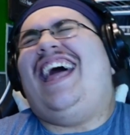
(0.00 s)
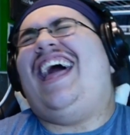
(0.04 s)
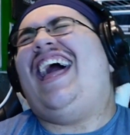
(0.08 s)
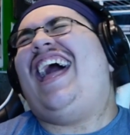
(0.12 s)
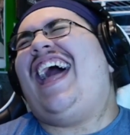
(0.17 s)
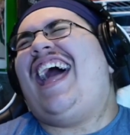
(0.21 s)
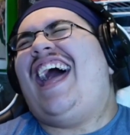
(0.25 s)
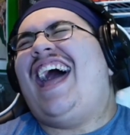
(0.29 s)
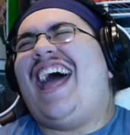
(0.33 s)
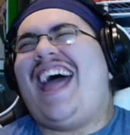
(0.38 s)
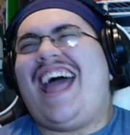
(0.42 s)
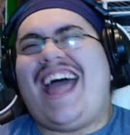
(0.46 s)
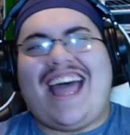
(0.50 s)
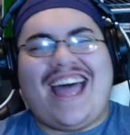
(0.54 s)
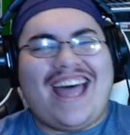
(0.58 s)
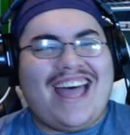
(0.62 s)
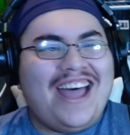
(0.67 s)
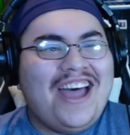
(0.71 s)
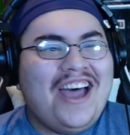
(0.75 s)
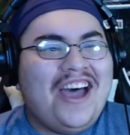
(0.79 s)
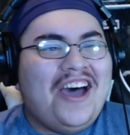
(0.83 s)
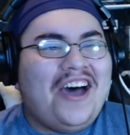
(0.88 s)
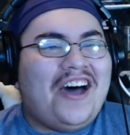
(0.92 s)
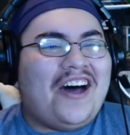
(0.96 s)
Fine.
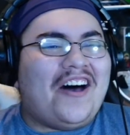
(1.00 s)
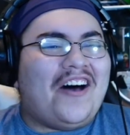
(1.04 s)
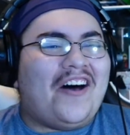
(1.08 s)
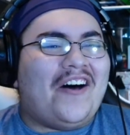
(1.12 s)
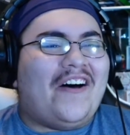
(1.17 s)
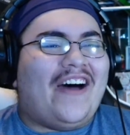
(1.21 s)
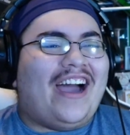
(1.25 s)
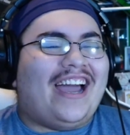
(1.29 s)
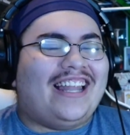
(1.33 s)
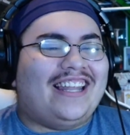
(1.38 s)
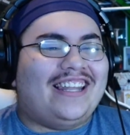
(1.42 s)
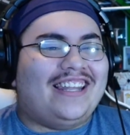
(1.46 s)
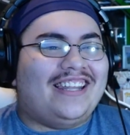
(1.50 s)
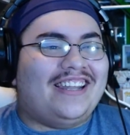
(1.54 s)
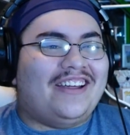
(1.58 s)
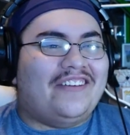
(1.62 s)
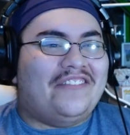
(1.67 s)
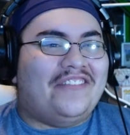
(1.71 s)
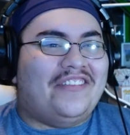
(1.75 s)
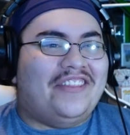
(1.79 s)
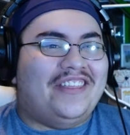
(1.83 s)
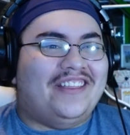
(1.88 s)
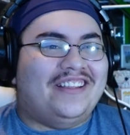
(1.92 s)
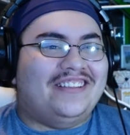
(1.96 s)
oh, I
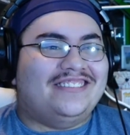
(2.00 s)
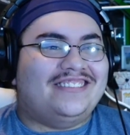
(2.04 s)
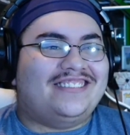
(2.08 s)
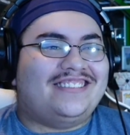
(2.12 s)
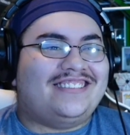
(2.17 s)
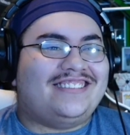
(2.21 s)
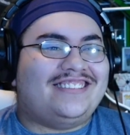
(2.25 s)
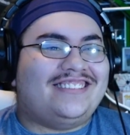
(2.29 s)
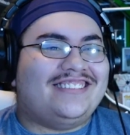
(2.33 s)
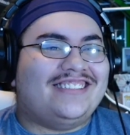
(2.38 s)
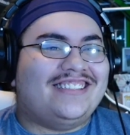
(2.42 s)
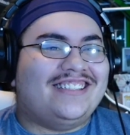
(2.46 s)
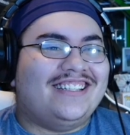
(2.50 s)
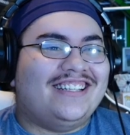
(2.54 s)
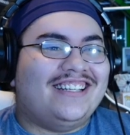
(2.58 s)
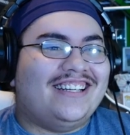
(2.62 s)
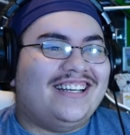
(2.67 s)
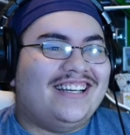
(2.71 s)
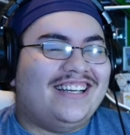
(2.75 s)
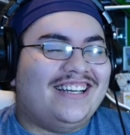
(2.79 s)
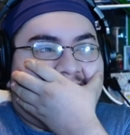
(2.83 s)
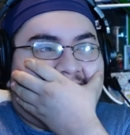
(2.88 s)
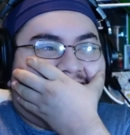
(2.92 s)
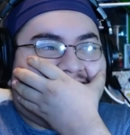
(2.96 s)
love this. You know?
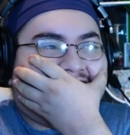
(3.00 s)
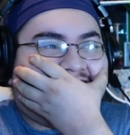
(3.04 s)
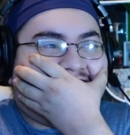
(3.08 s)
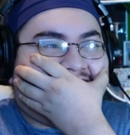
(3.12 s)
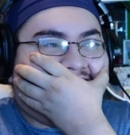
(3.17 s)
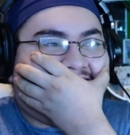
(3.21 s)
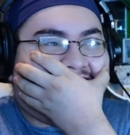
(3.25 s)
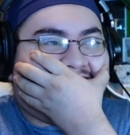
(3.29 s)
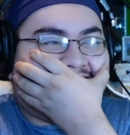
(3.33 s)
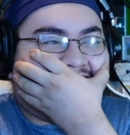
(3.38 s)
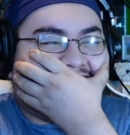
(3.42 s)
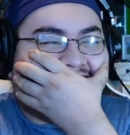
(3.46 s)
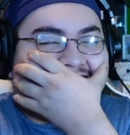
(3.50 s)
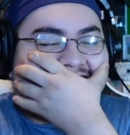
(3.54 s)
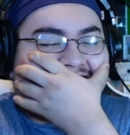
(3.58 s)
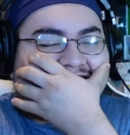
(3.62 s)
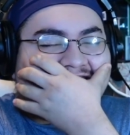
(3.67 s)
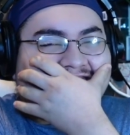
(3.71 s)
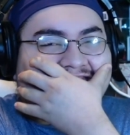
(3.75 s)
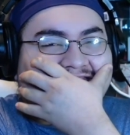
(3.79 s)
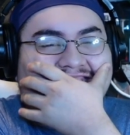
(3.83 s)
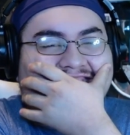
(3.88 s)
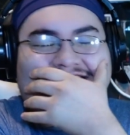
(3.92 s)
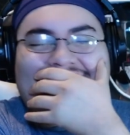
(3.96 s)
But my cheeks are.
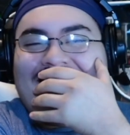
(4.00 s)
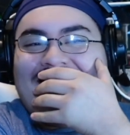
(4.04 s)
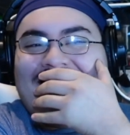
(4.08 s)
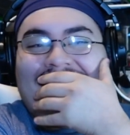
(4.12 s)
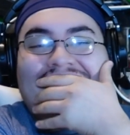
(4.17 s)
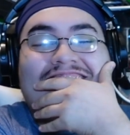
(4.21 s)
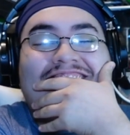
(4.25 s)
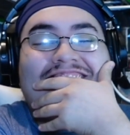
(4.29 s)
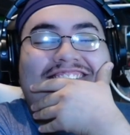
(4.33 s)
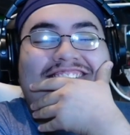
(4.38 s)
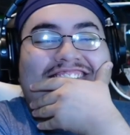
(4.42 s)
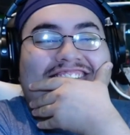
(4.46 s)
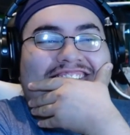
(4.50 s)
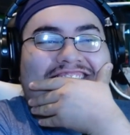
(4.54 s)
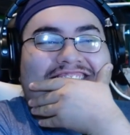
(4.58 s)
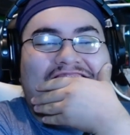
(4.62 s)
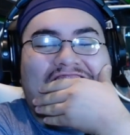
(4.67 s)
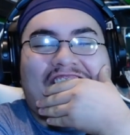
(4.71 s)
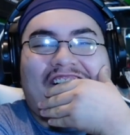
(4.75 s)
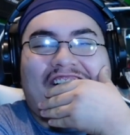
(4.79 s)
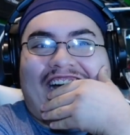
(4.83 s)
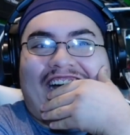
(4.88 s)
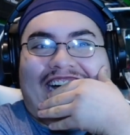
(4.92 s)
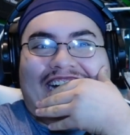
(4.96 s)
This is, this is
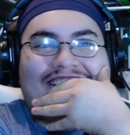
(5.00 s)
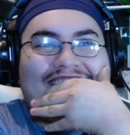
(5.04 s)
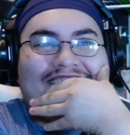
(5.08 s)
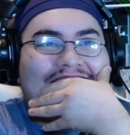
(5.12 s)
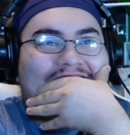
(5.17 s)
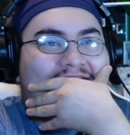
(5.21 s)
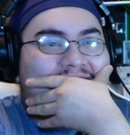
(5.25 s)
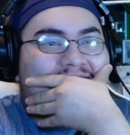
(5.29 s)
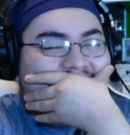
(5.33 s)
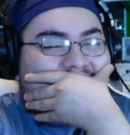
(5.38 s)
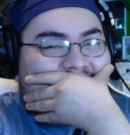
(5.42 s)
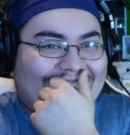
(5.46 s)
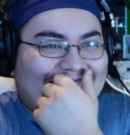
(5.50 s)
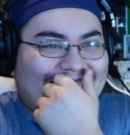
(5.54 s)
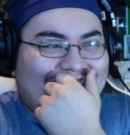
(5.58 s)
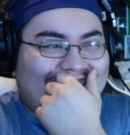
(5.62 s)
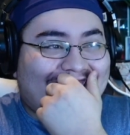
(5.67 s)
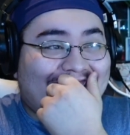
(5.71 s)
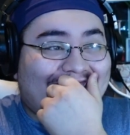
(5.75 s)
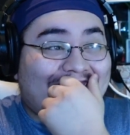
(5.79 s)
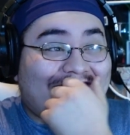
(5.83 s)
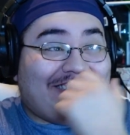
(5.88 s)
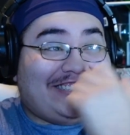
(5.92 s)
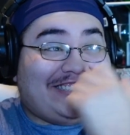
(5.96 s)
great.
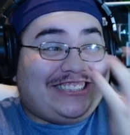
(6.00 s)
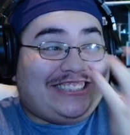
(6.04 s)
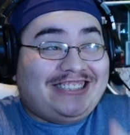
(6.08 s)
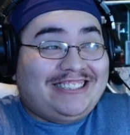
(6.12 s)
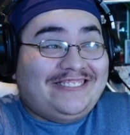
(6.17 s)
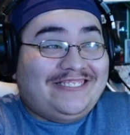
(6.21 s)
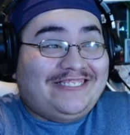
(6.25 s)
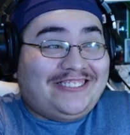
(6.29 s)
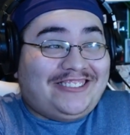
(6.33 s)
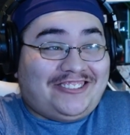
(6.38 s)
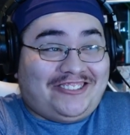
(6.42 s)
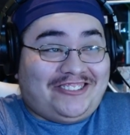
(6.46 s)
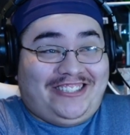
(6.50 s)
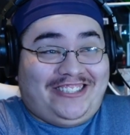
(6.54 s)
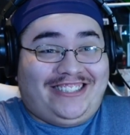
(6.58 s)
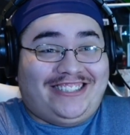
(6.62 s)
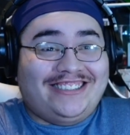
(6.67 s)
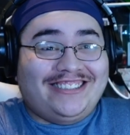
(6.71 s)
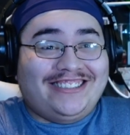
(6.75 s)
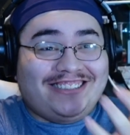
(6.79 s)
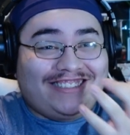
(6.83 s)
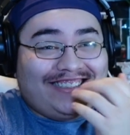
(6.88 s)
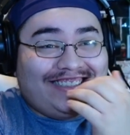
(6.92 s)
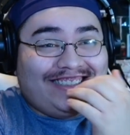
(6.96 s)
They're
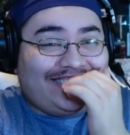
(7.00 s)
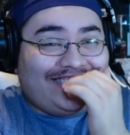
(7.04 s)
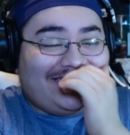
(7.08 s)
children.